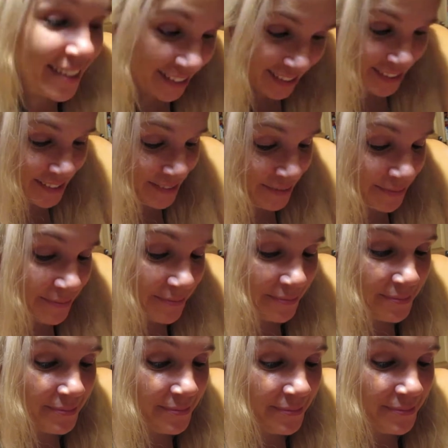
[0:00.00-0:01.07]
she's from the same
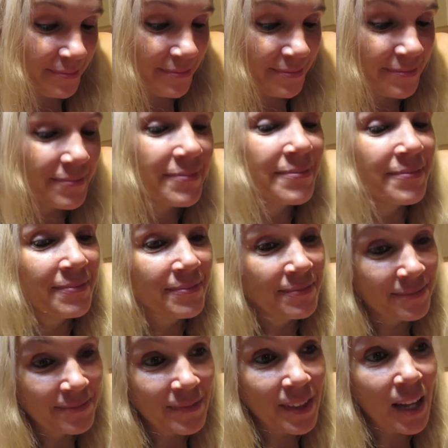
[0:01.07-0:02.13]
town.
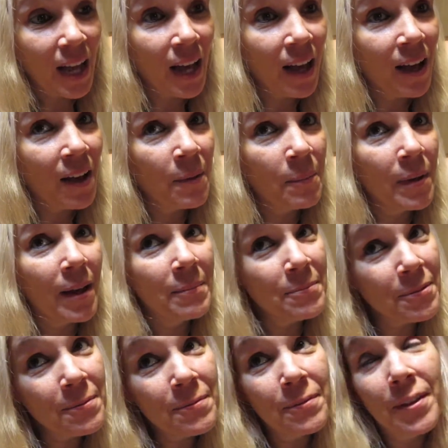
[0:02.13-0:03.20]
Um, I'm
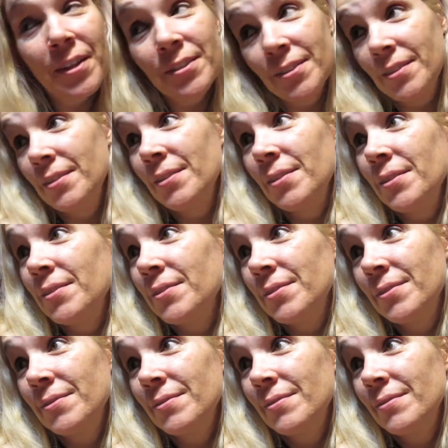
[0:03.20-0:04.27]
from Flushing too.
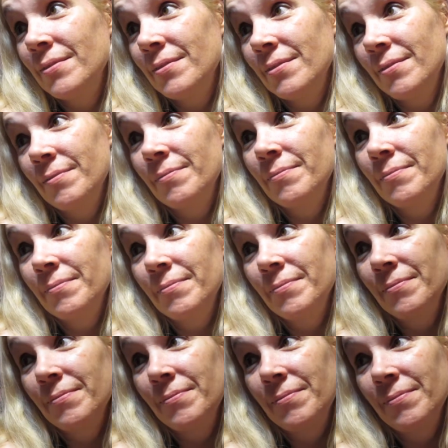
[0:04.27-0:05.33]
Yeah, but she is
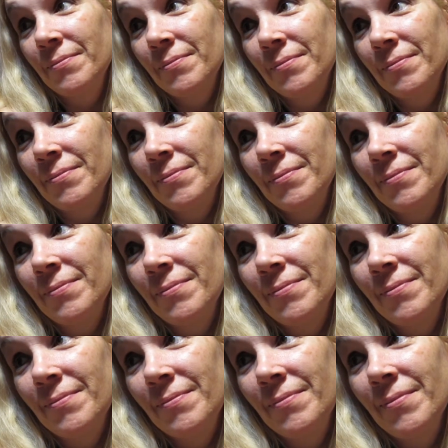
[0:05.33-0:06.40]
more like her.
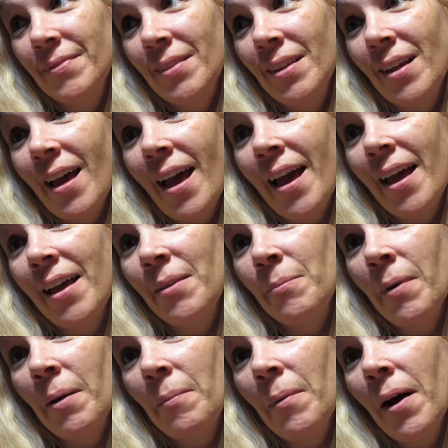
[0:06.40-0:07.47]

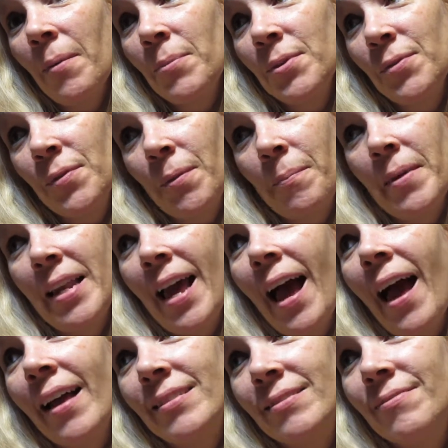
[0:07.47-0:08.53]
And my mom was from
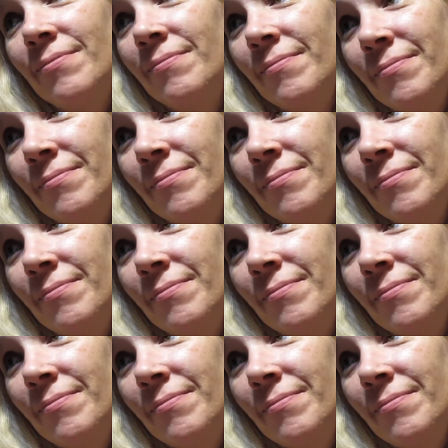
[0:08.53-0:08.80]
Manhattan.